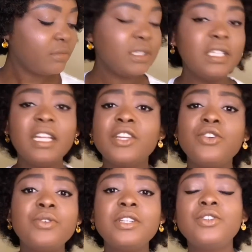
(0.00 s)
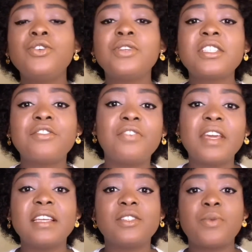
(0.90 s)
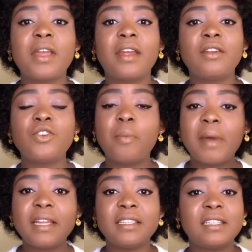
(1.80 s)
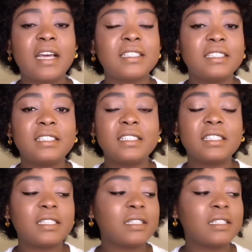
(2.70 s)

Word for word: like you, re- you reach a phase where your mind is, has just